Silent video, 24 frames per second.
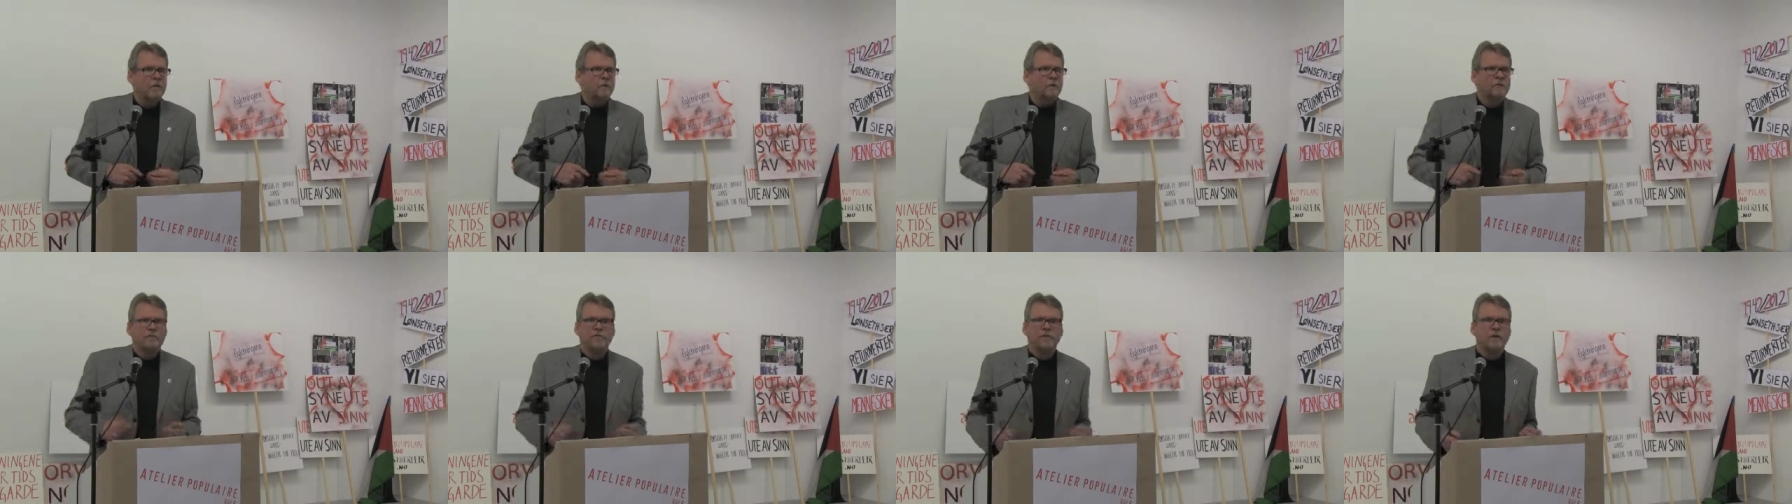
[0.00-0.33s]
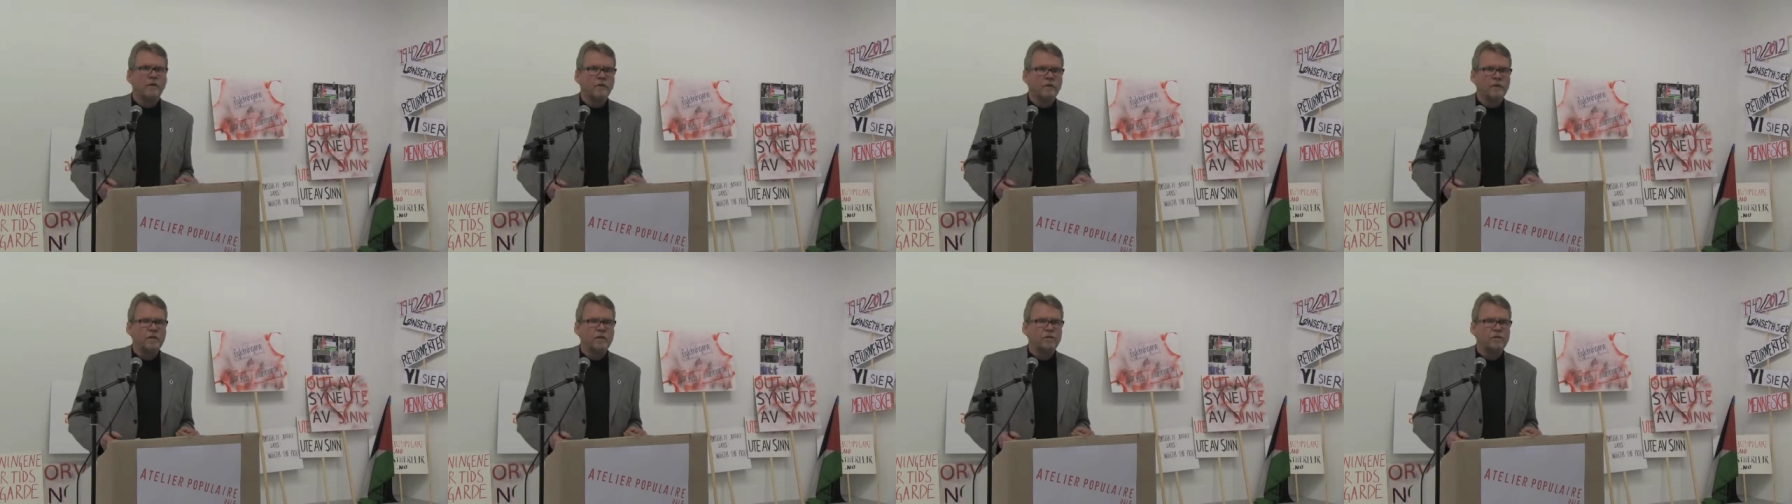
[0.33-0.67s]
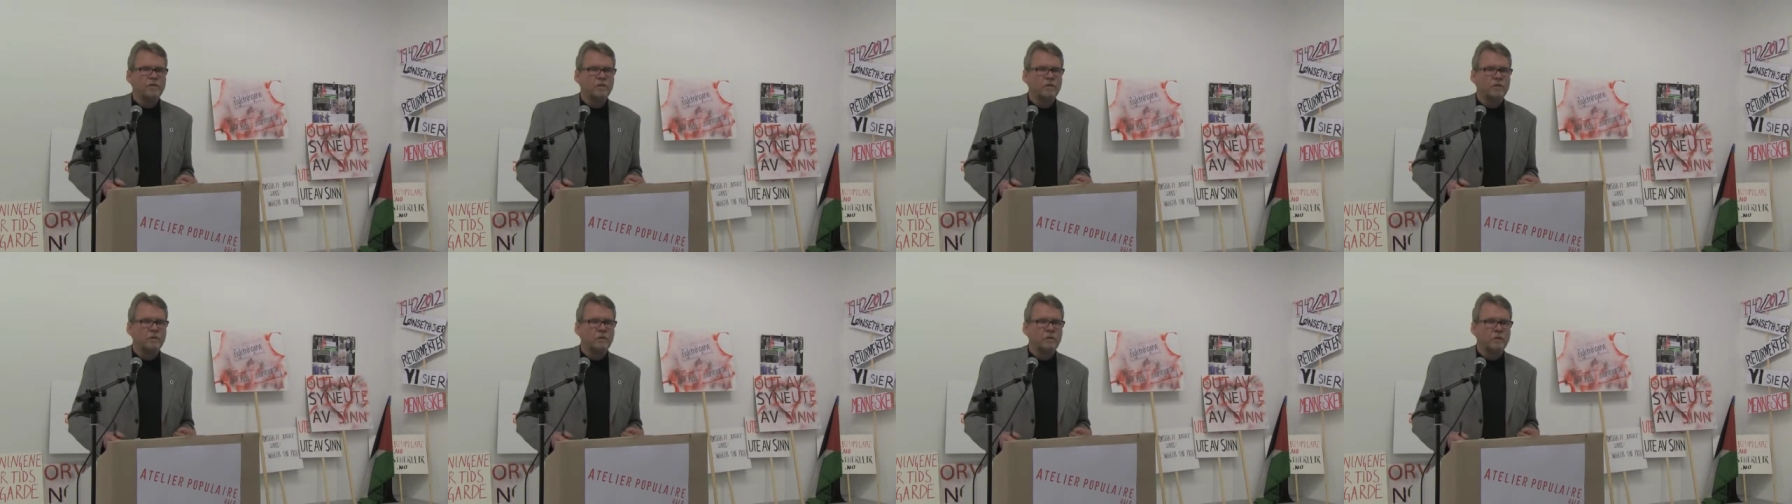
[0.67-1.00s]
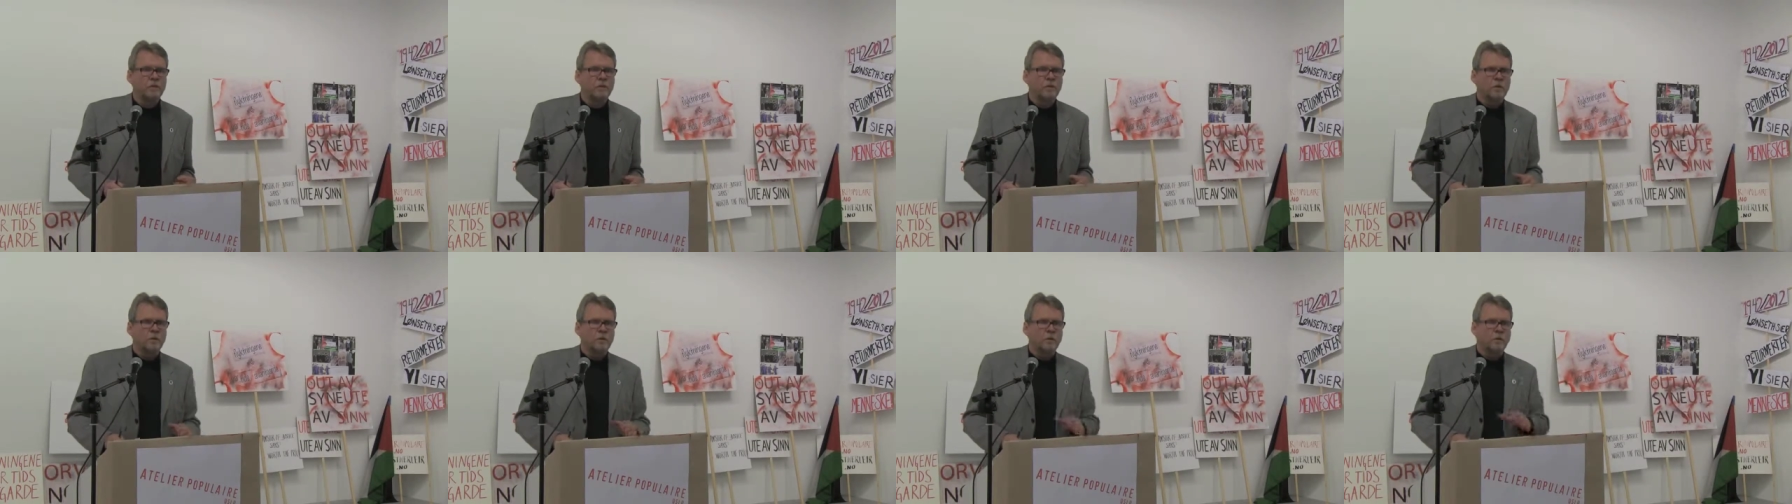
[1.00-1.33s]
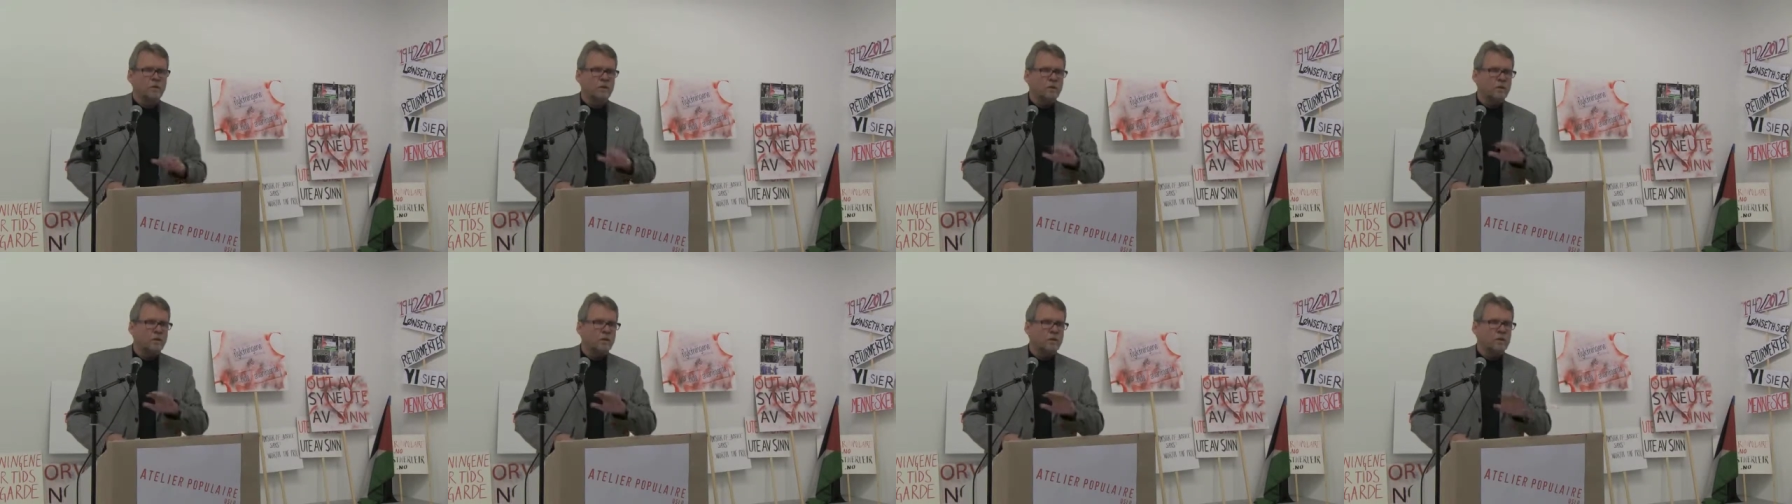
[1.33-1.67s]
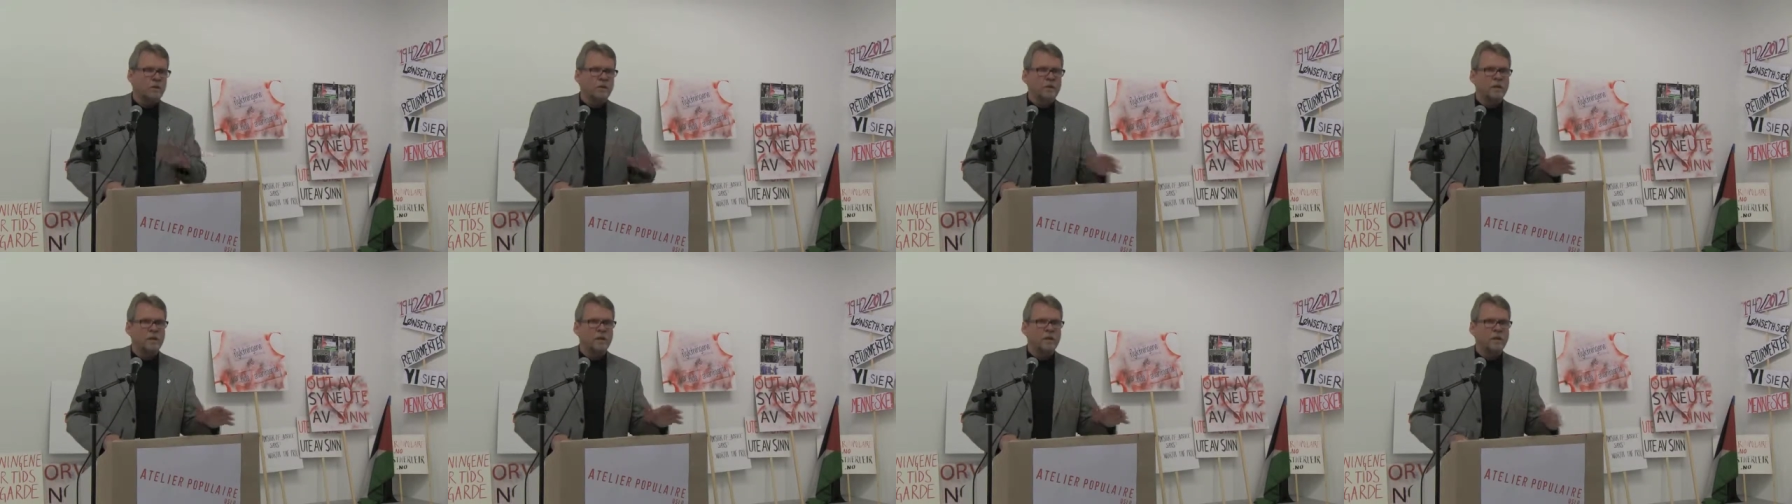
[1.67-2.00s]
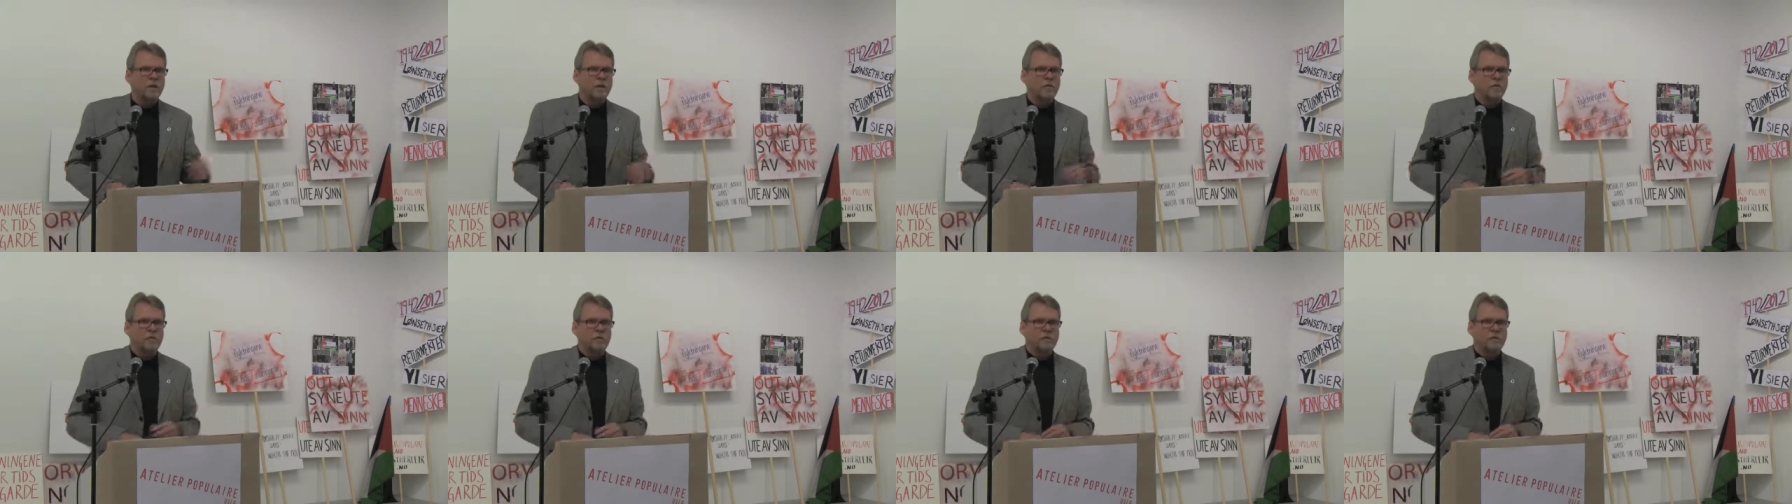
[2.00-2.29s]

same issue. Canadian